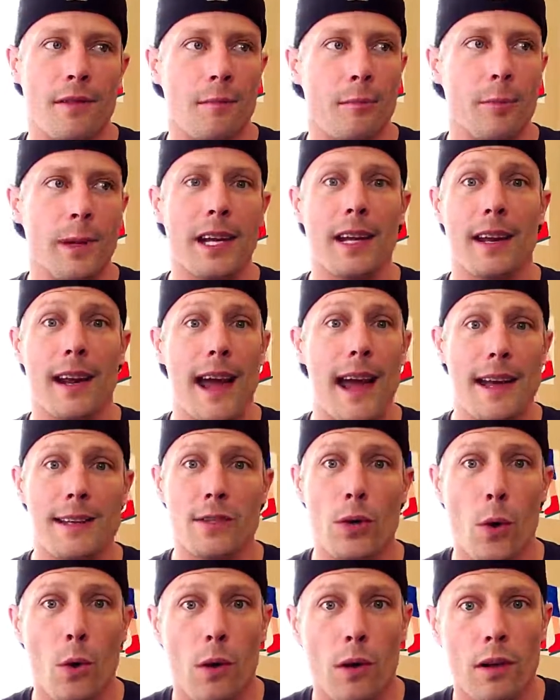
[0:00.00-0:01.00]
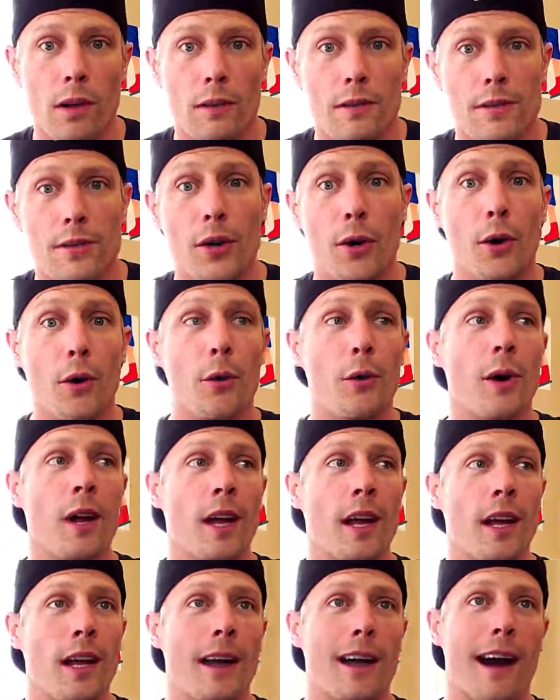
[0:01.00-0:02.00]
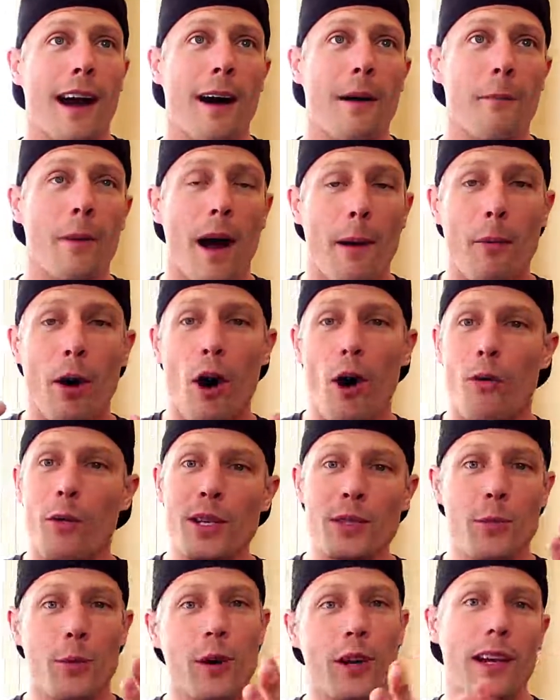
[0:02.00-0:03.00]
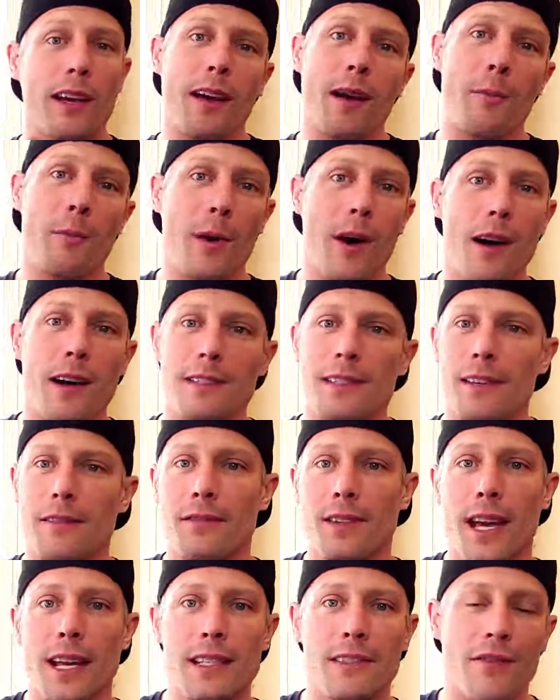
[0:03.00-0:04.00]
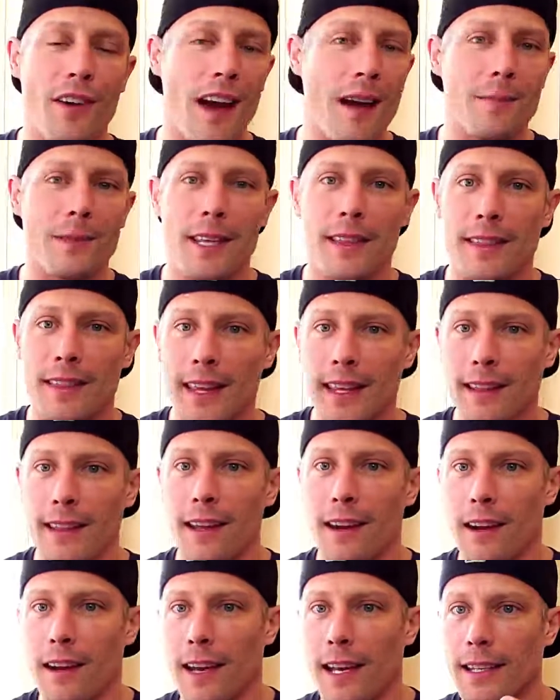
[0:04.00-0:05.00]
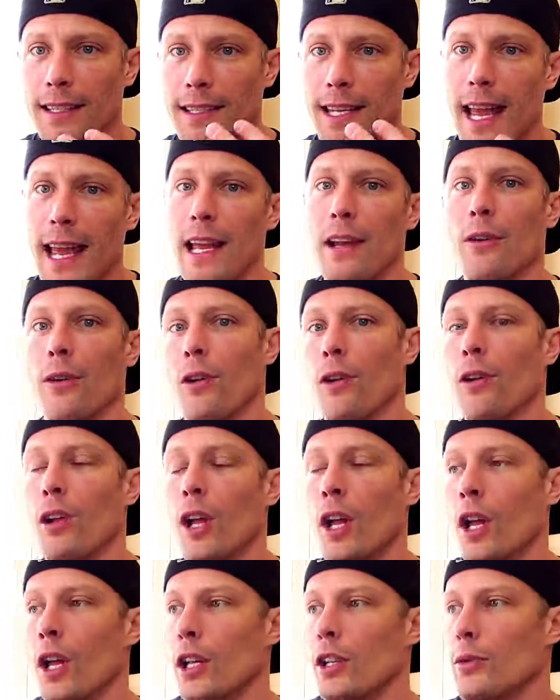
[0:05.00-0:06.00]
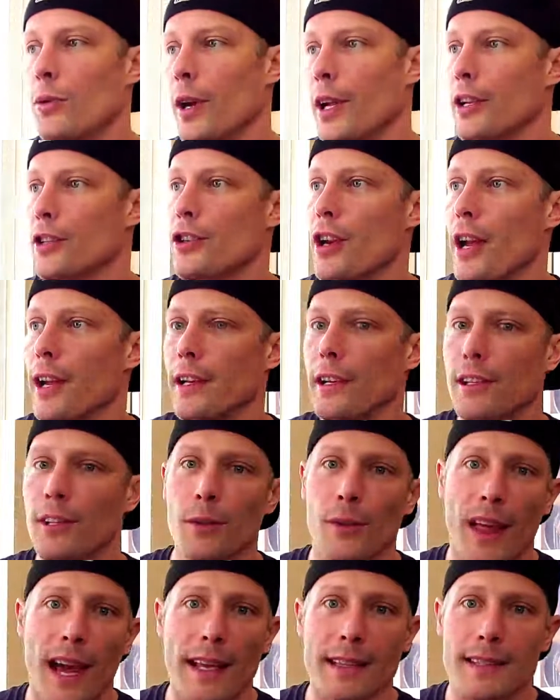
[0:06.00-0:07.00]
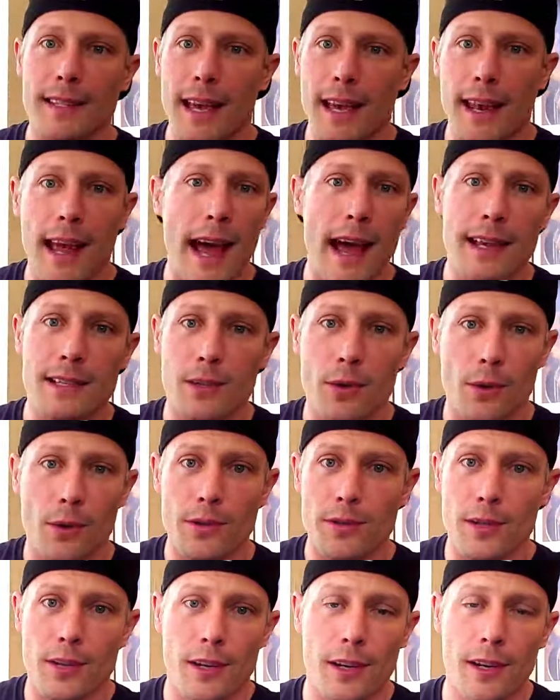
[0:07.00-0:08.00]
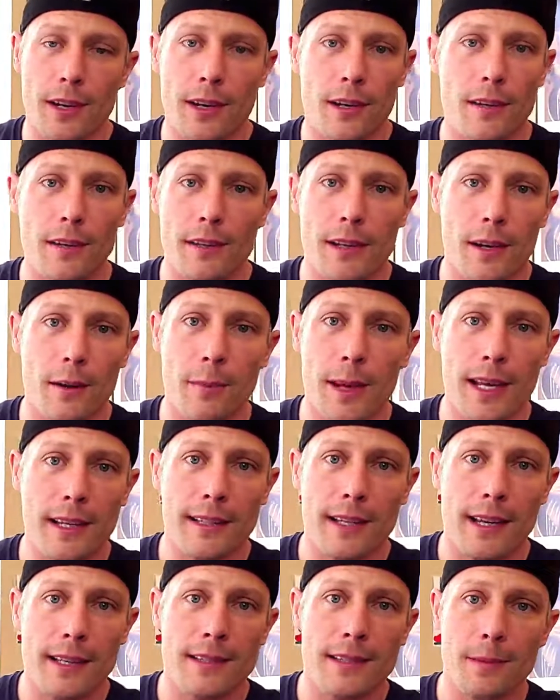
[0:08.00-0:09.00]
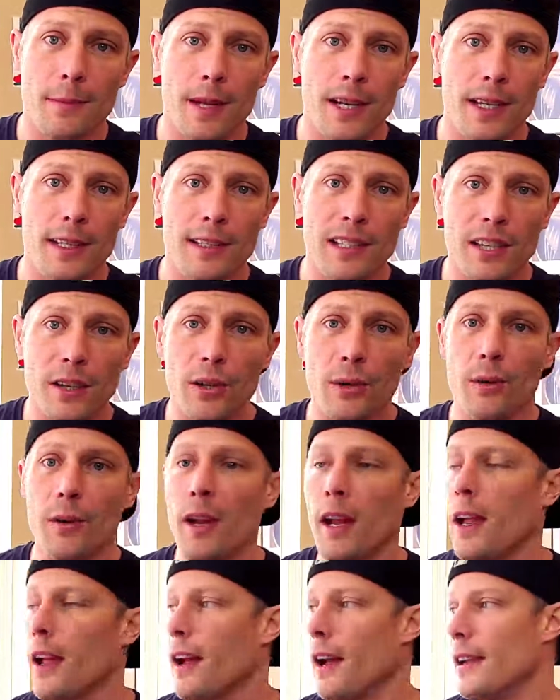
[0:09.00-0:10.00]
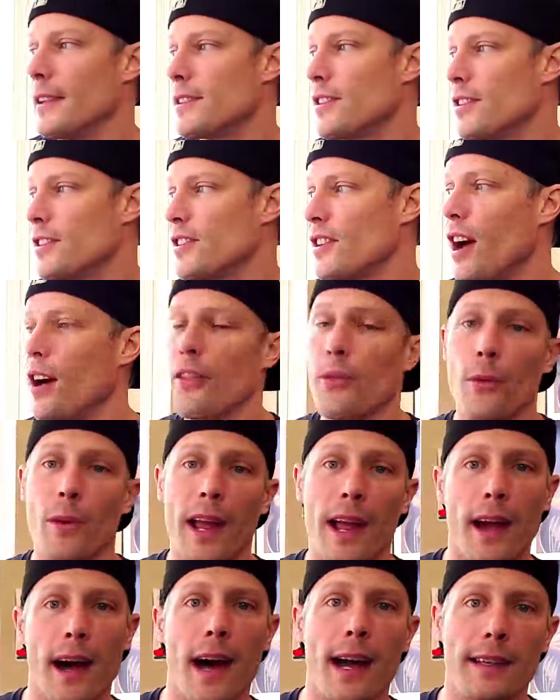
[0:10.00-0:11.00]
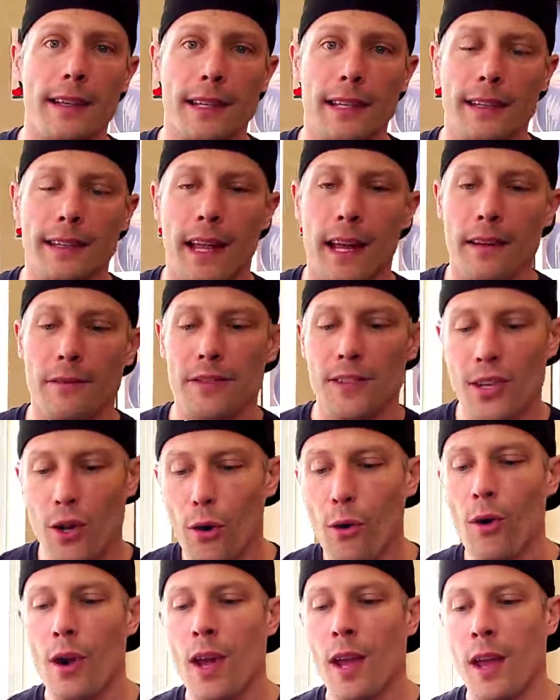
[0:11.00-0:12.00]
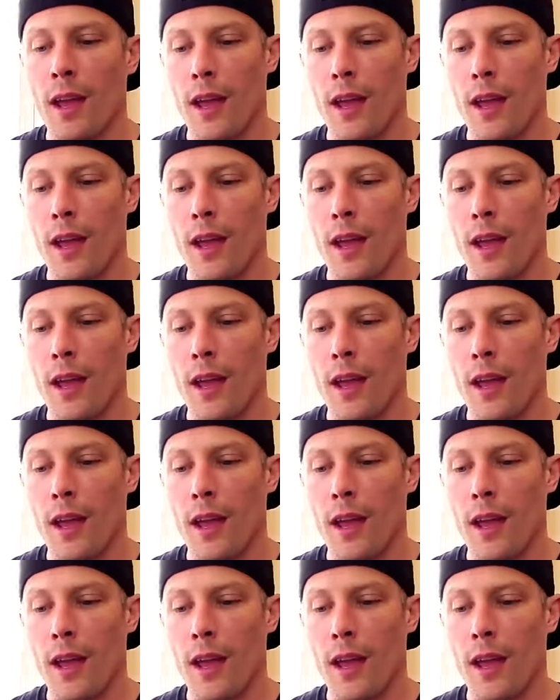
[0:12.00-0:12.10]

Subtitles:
being an asshole. So I'm always working on positive, nice vibes. I think they're integral to what you're trying to do. That said, assholes are gonna make tons of money too. It's just not the way I lead life. So